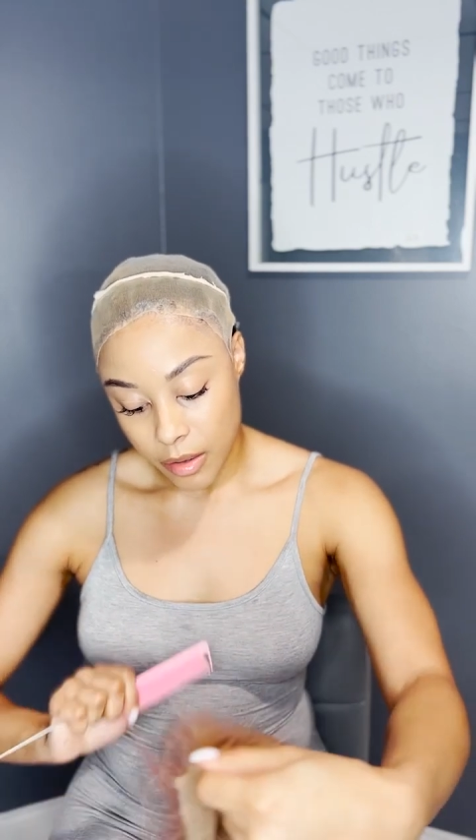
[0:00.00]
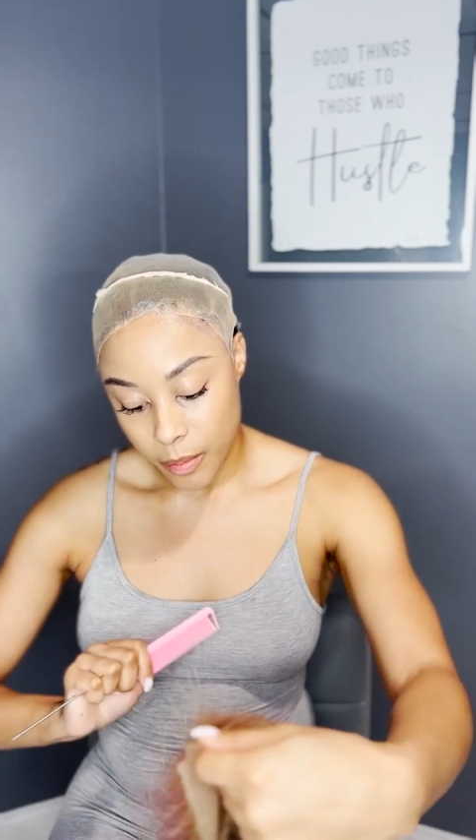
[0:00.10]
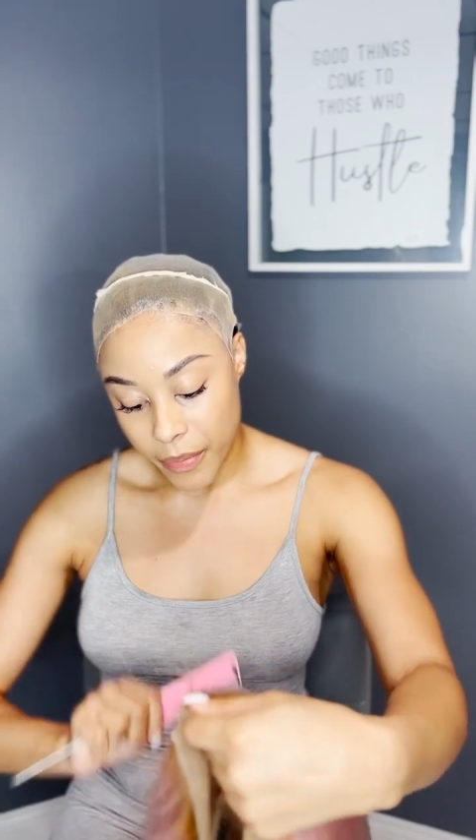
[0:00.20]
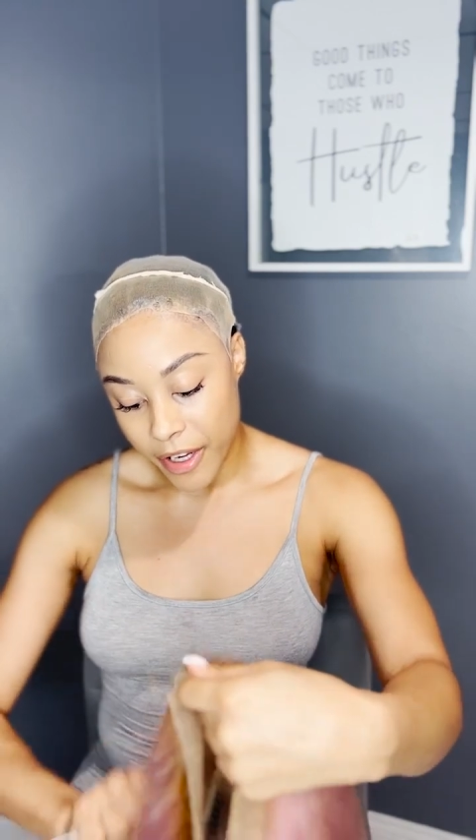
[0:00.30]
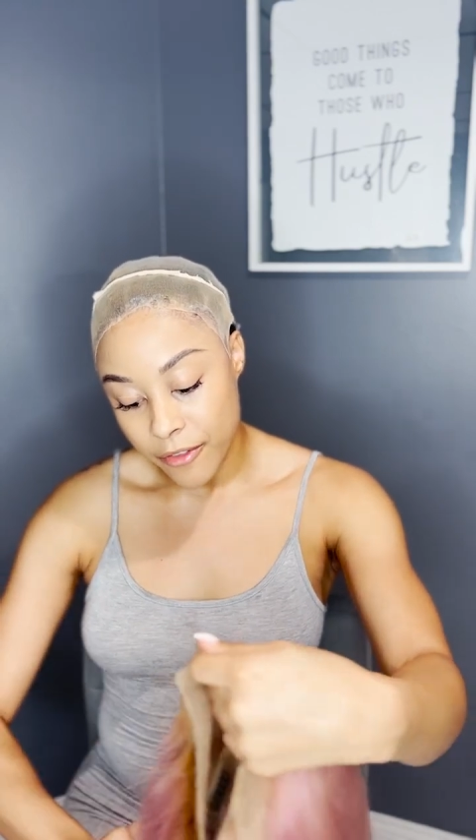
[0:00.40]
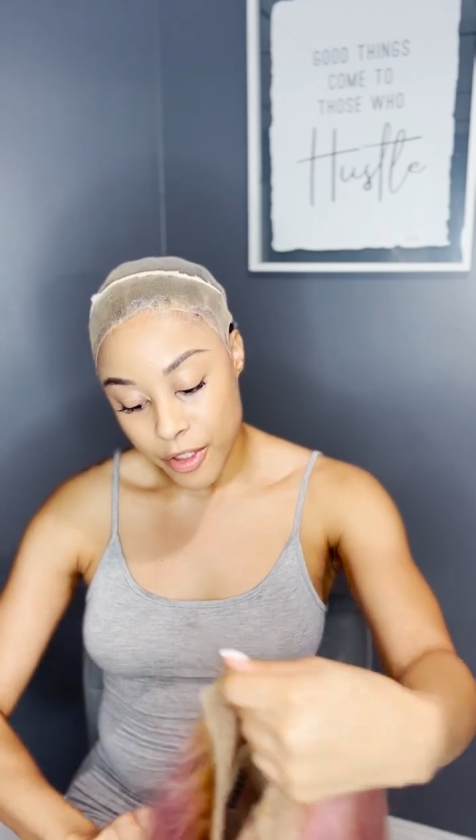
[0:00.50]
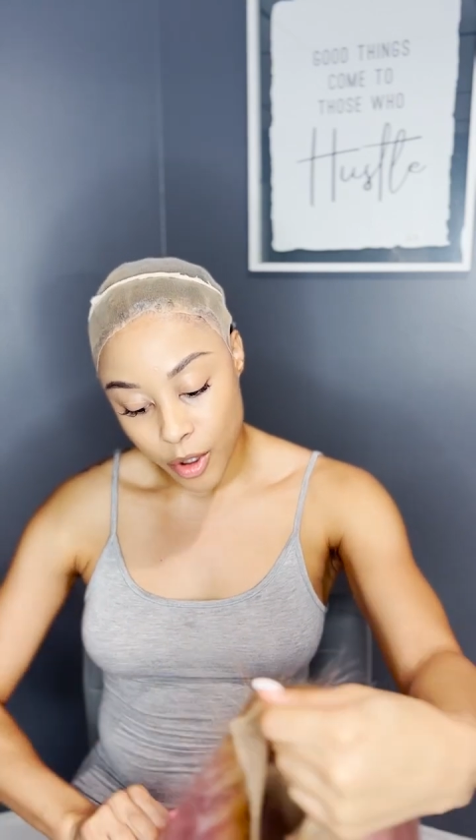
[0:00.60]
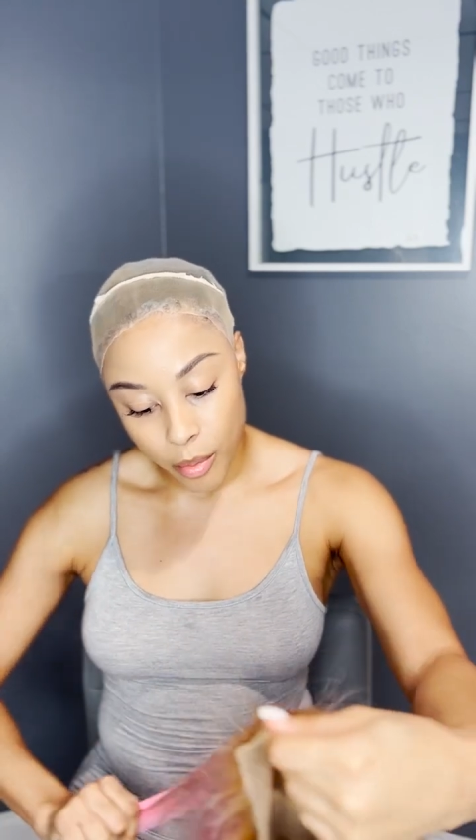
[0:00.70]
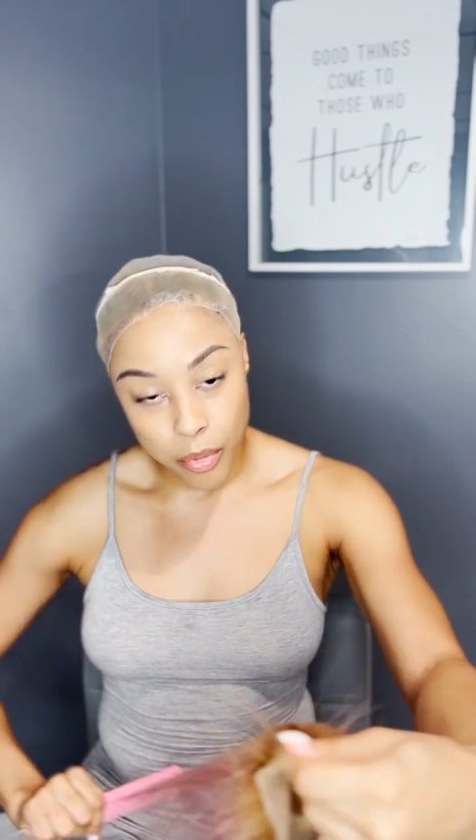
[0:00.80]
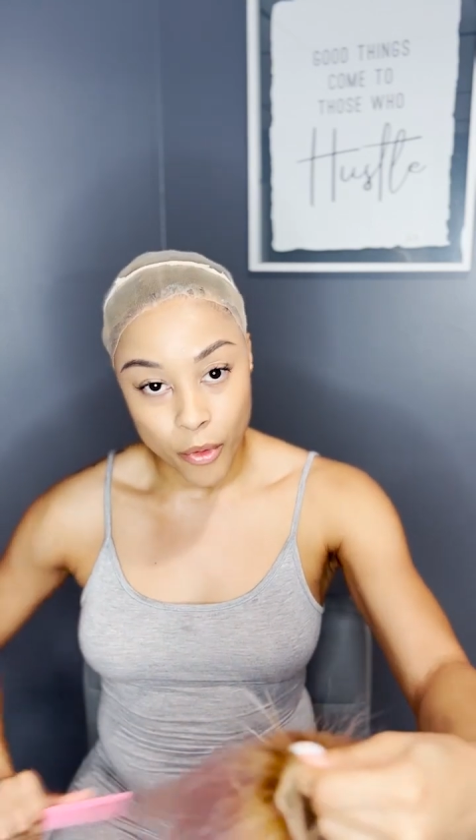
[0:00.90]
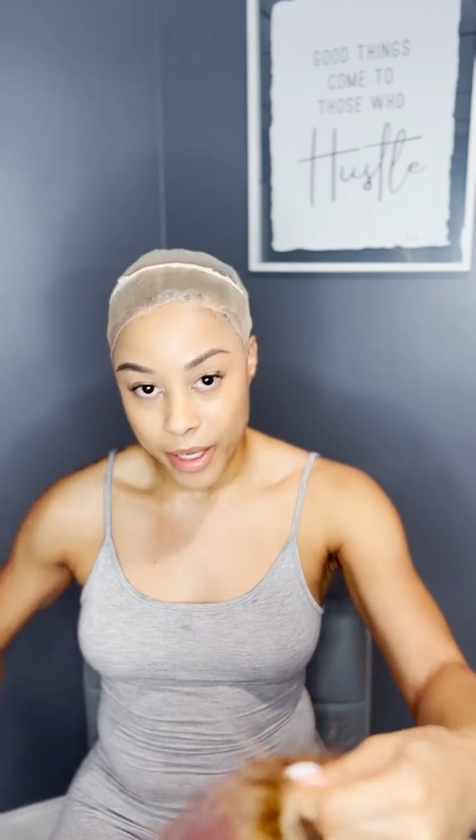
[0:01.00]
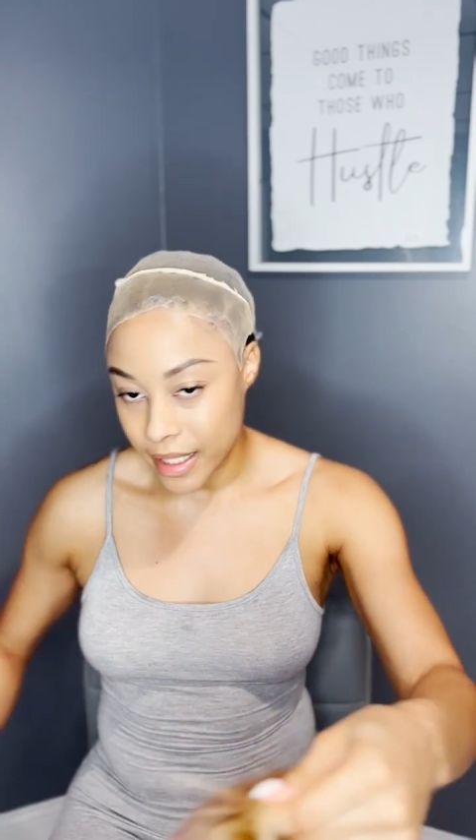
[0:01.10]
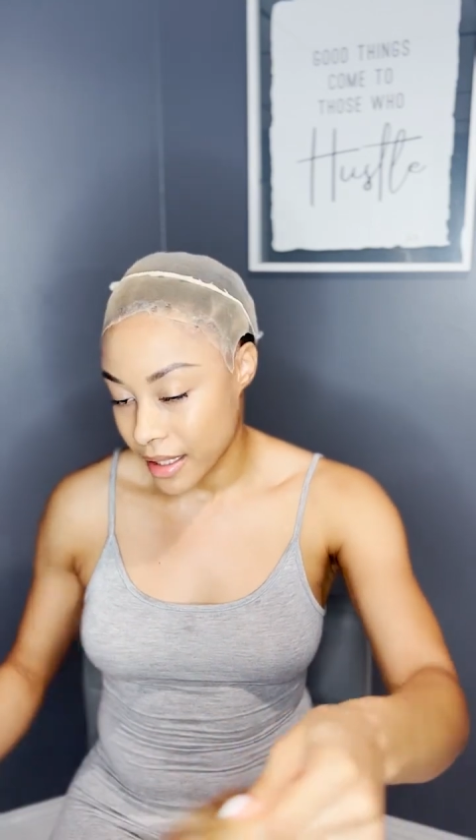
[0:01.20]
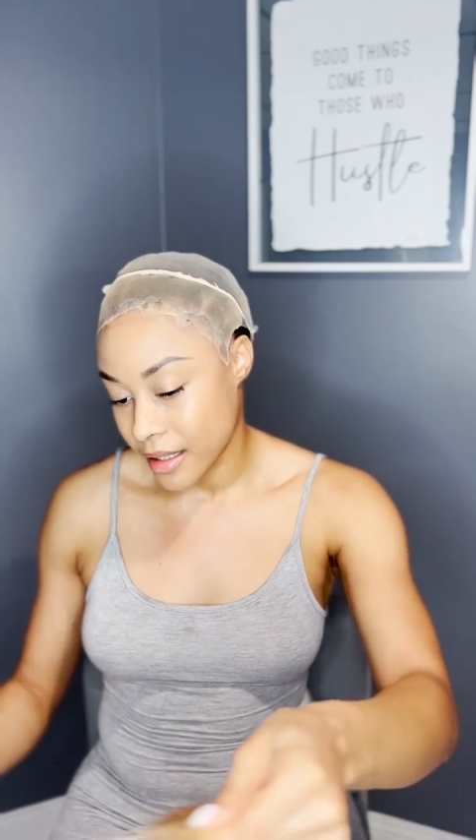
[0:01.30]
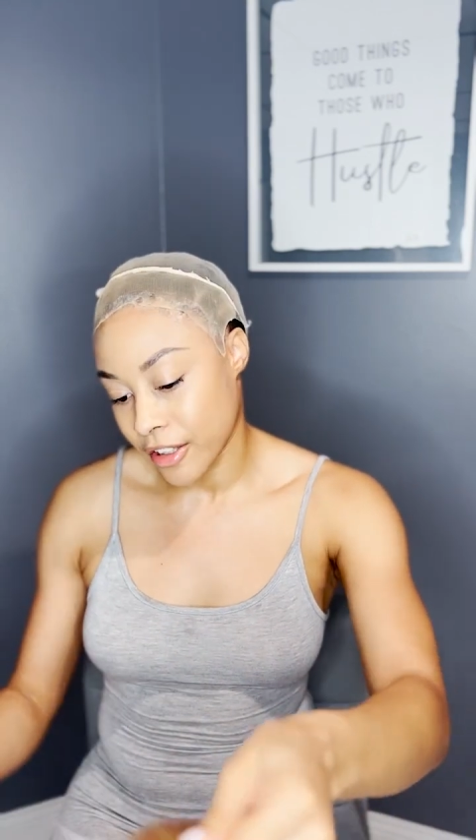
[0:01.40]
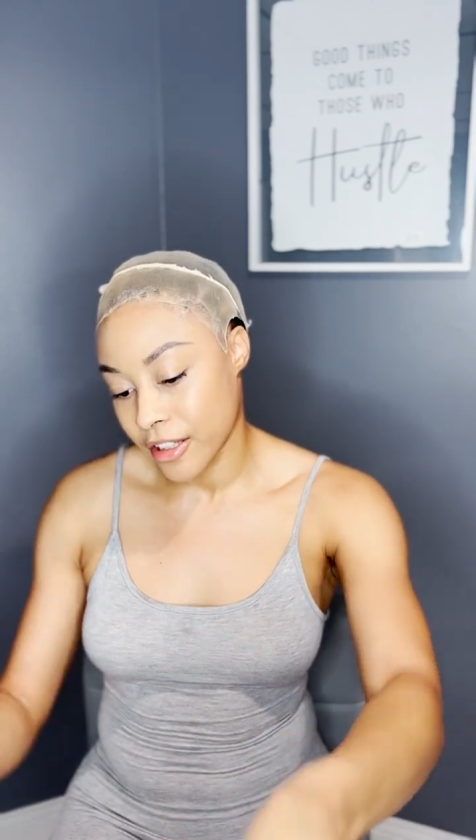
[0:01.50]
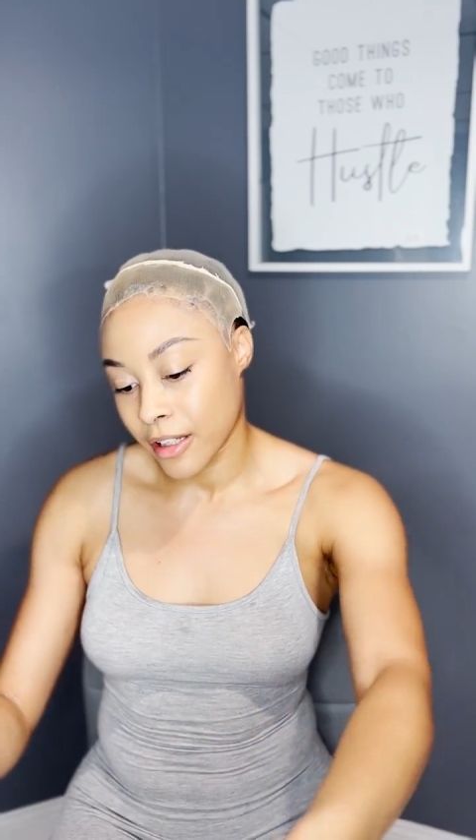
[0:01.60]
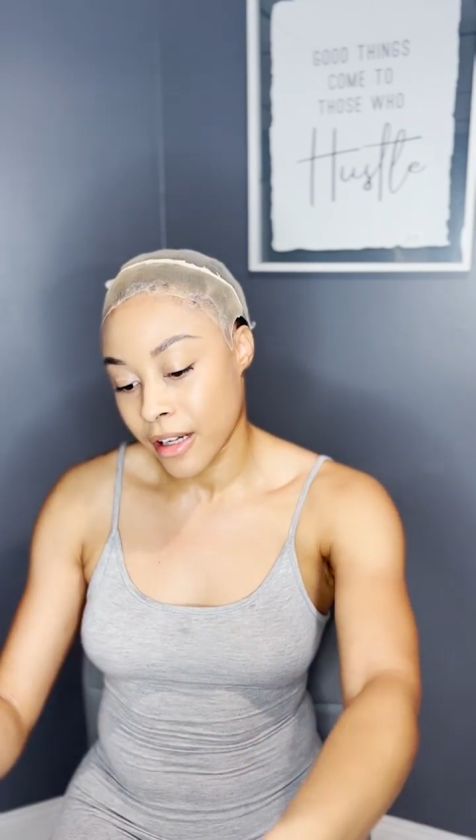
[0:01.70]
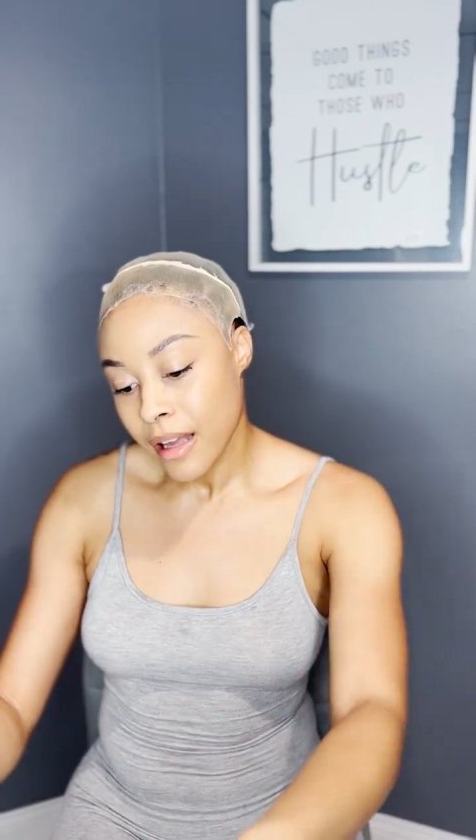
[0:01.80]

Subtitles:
pivotal point in your